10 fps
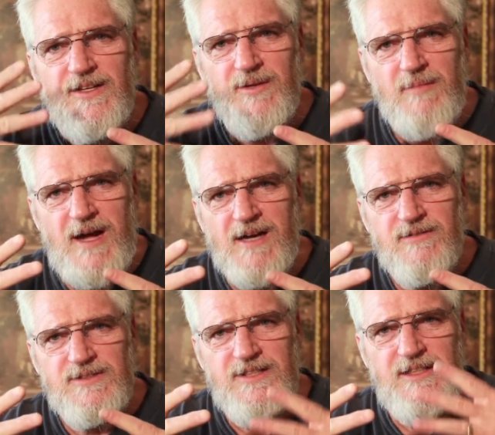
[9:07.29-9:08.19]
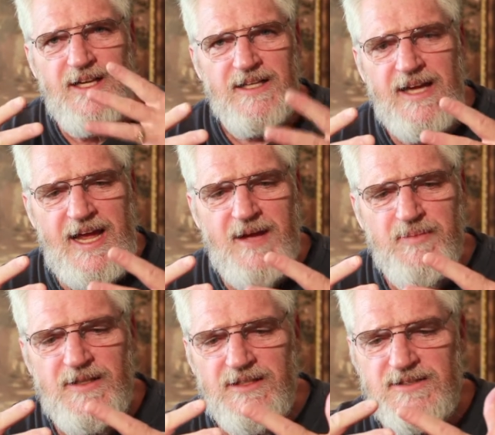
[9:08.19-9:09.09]
Democracy and
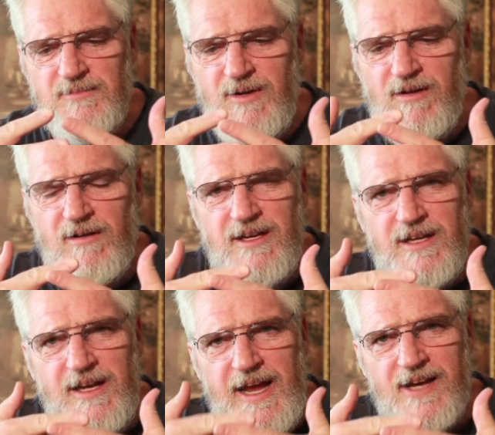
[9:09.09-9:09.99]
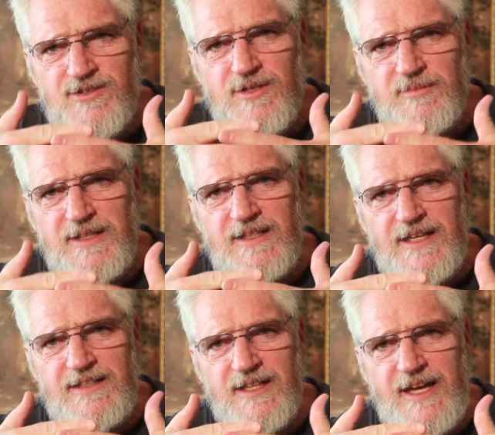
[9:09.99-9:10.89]
capitalism are inexorably
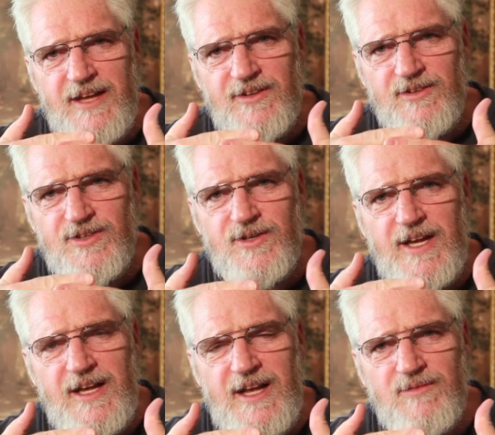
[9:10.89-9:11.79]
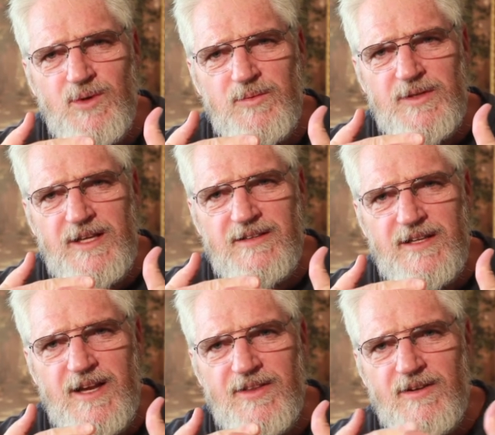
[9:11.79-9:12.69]
linked together. You can't have one without
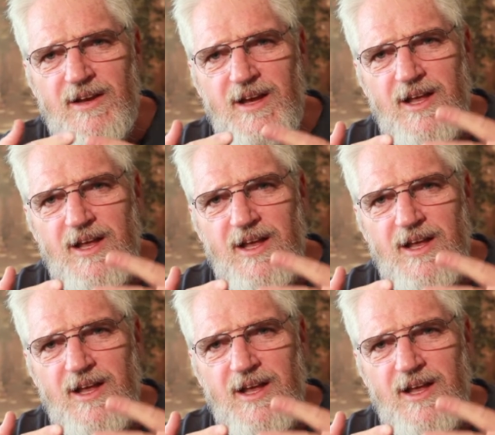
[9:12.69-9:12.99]
the other.